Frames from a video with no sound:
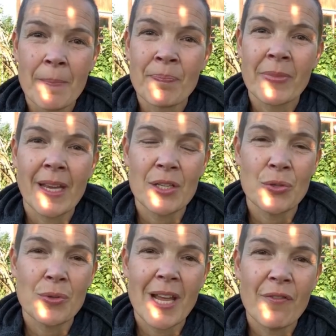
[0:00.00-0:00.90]
that you
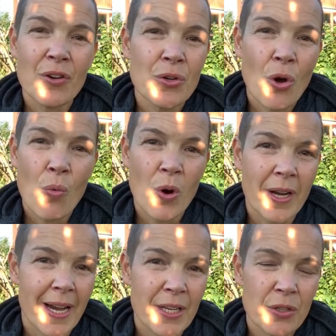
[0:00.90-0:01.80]
never know what
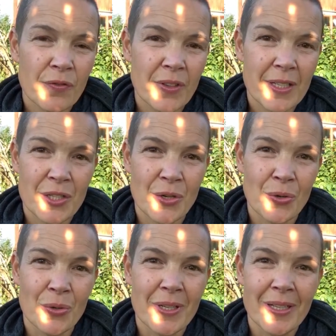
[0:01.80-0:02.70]
kind of
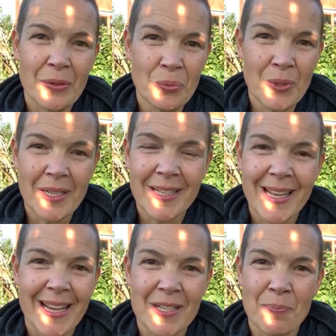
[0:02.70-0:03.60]
video will
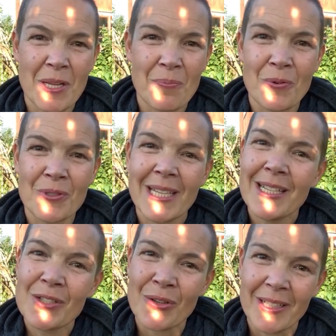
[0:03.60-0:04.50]
get people's
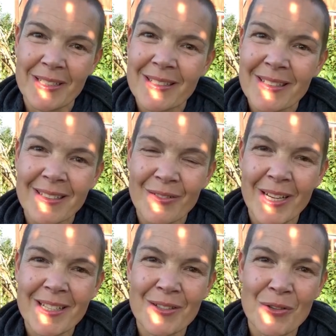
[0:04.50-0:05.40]
interest,
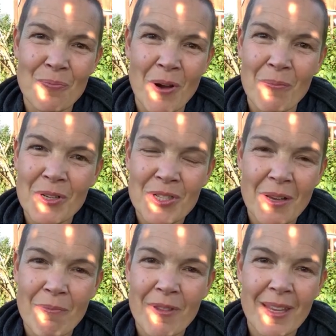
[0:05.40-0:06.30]
right? So you publish
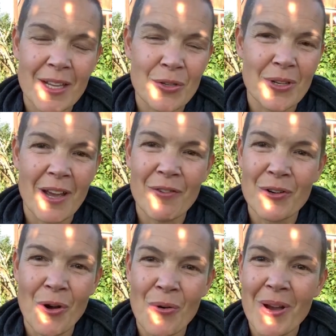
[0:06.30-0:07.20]
something and you never
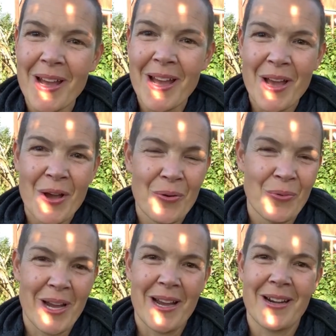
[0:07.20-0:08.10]
know
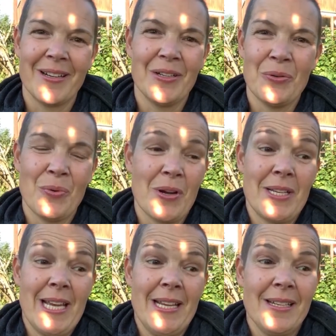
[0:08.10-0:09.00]
where it
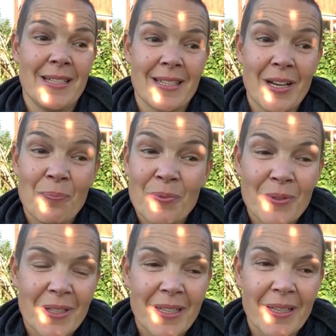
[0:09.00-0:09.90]
ends up,
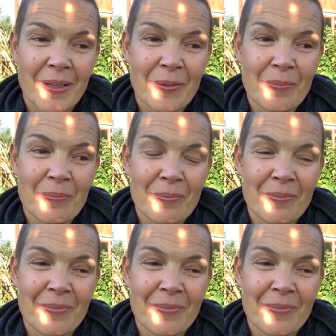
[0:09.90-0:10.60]
and